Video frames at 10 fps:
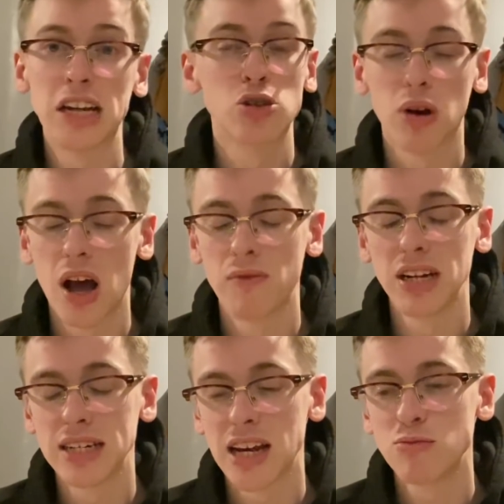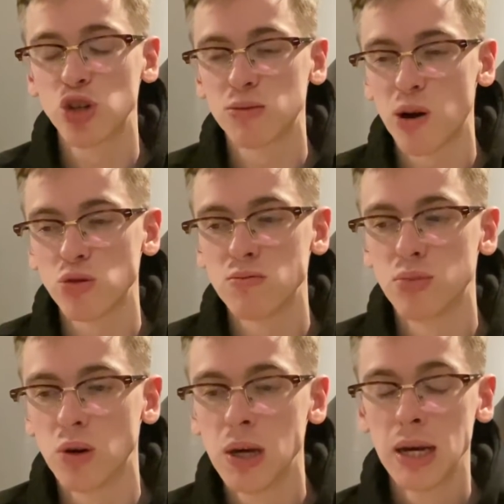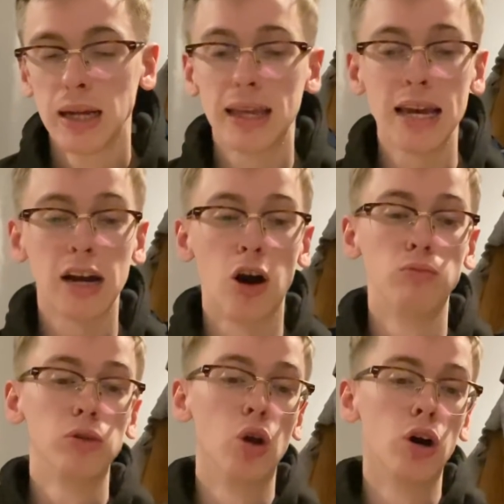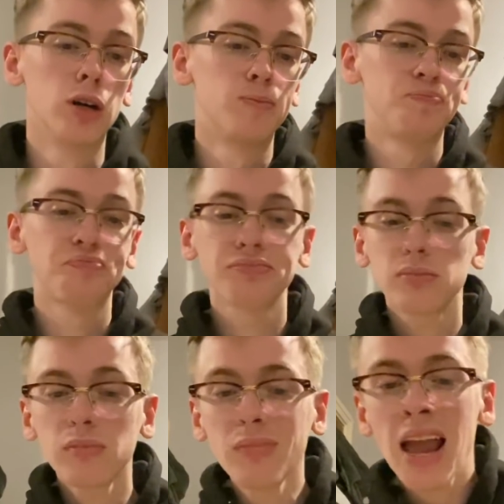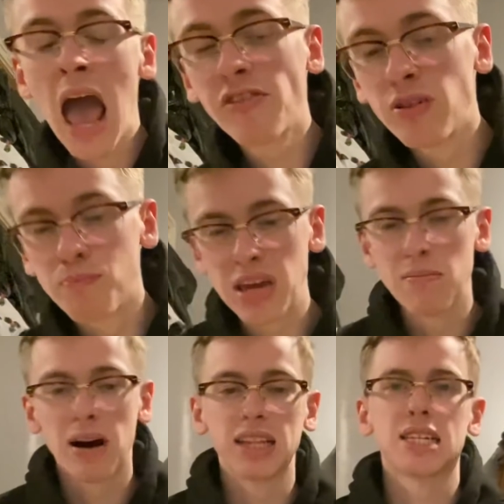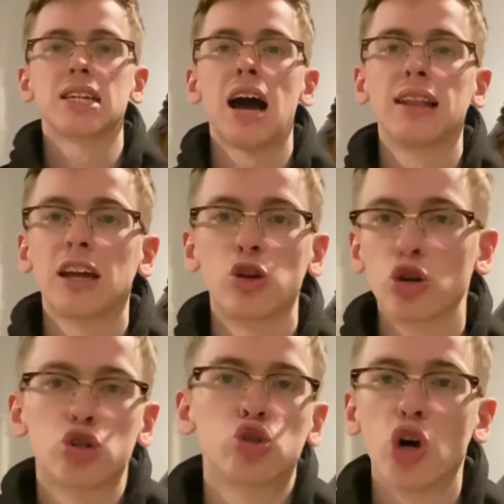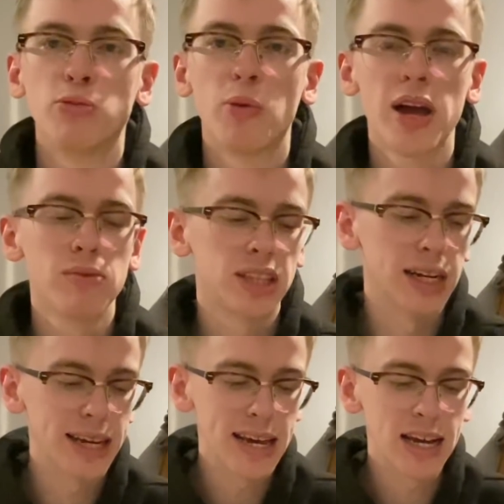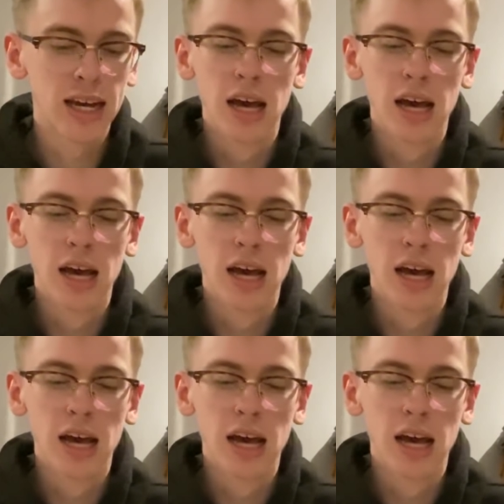so can't really say much about him. But there you go. Look, Everton beaten by the side that are going to storm away with the league.